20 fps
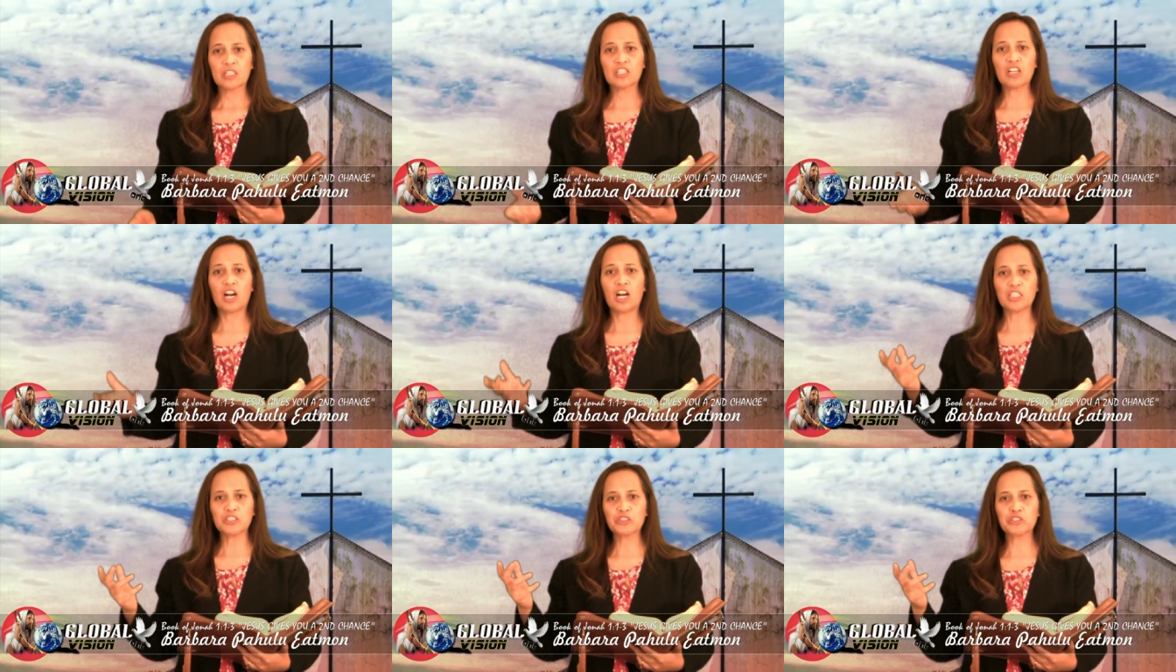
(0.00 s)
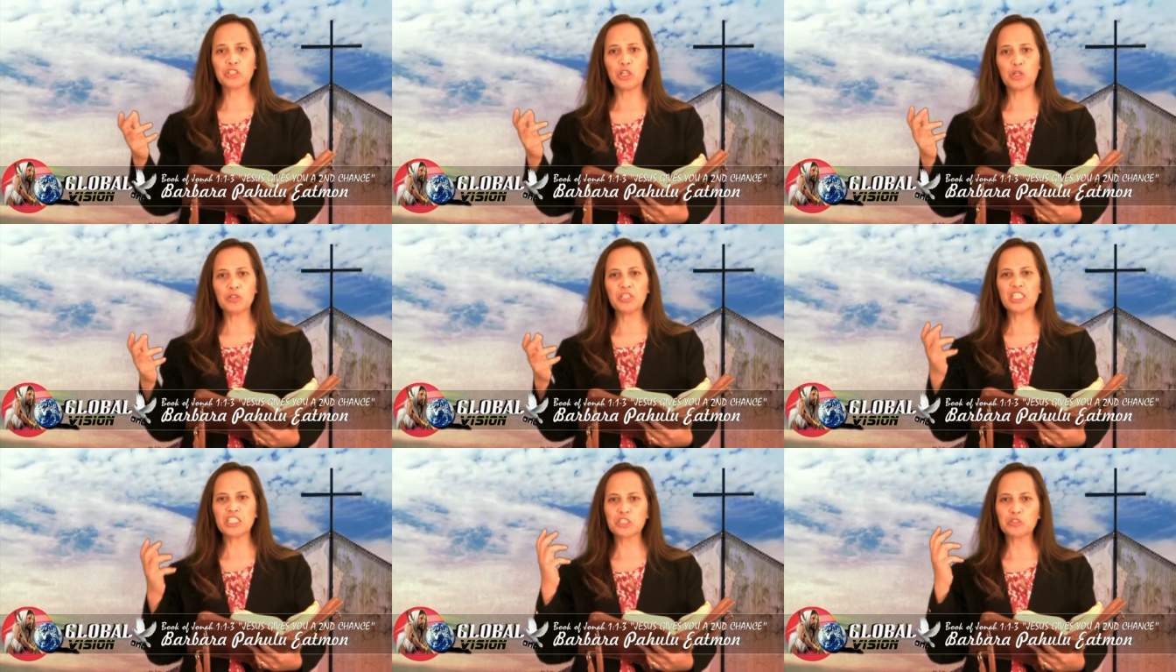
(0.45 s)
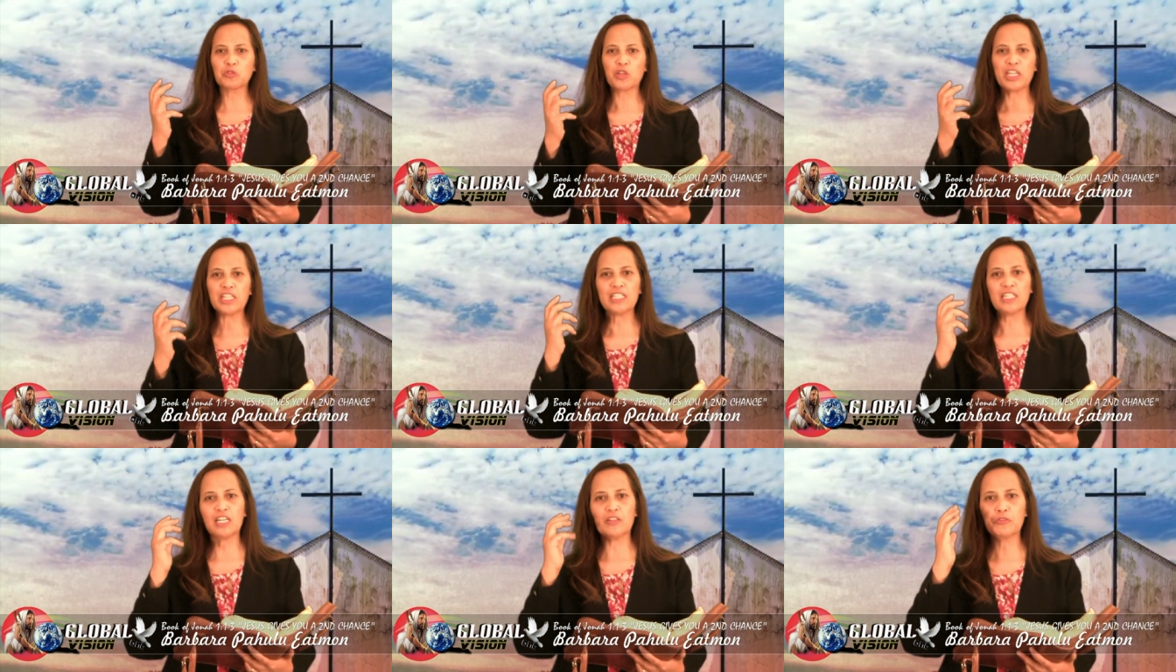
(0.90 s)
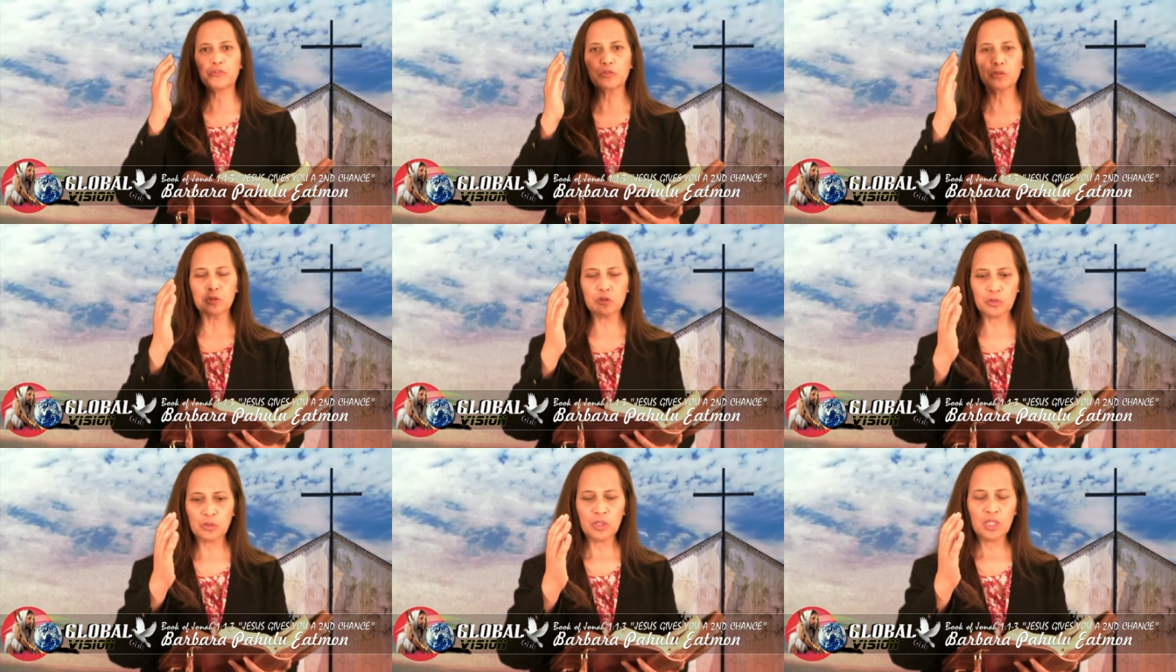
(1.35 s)
God showed his great love
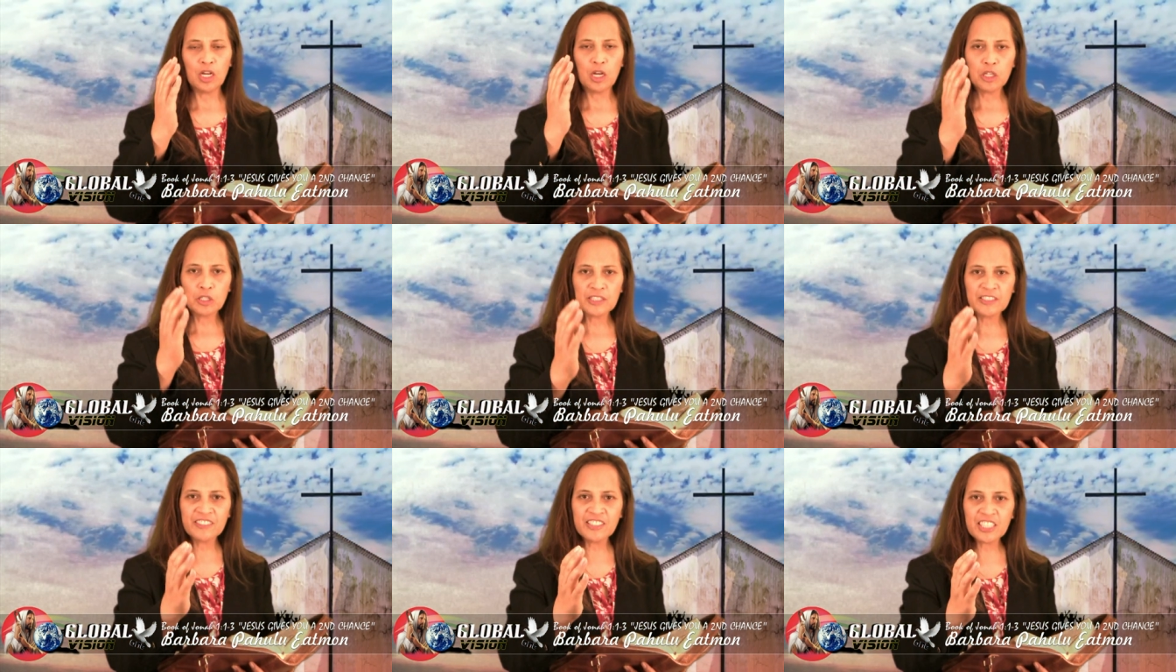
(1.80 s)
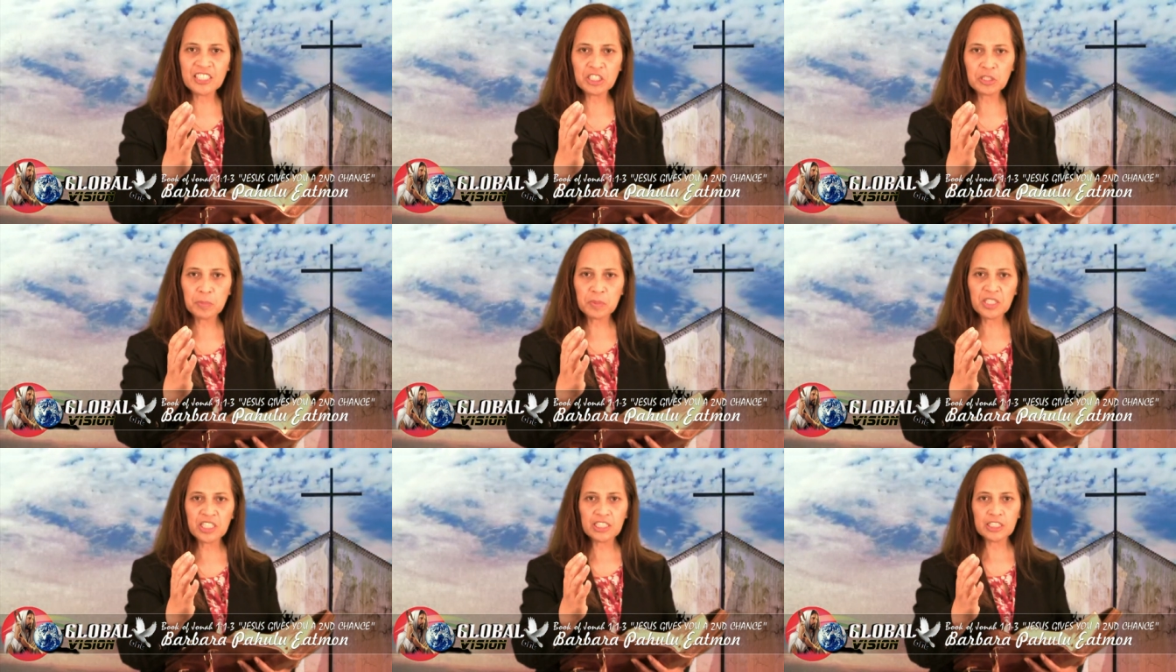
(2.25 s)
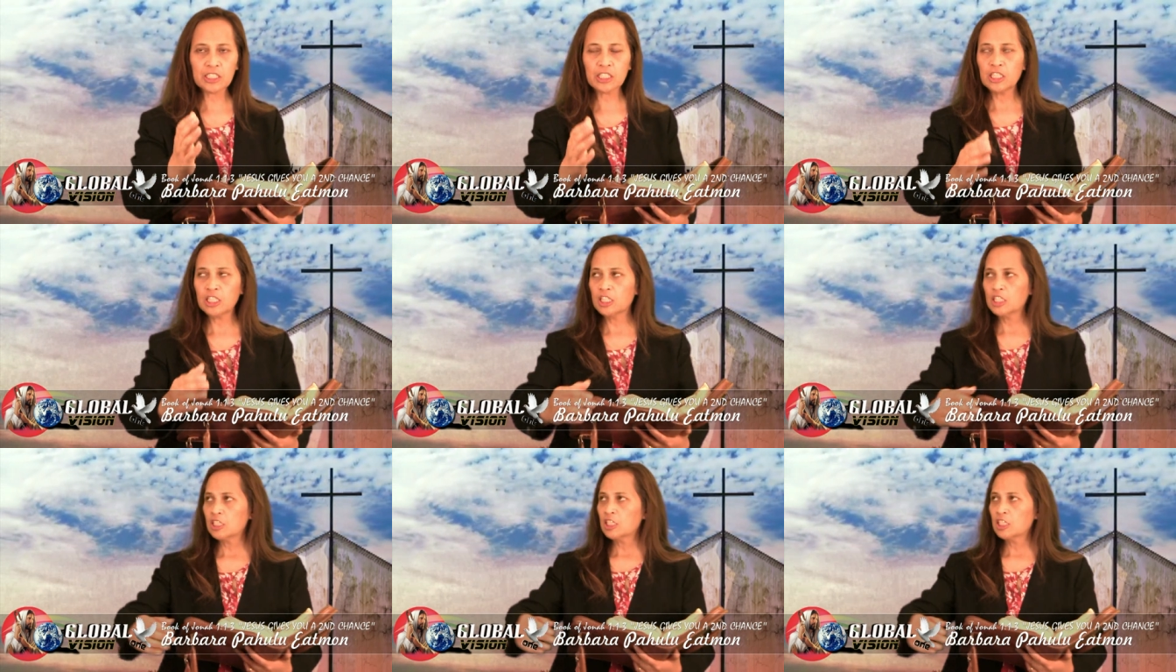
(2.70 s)
through discipline.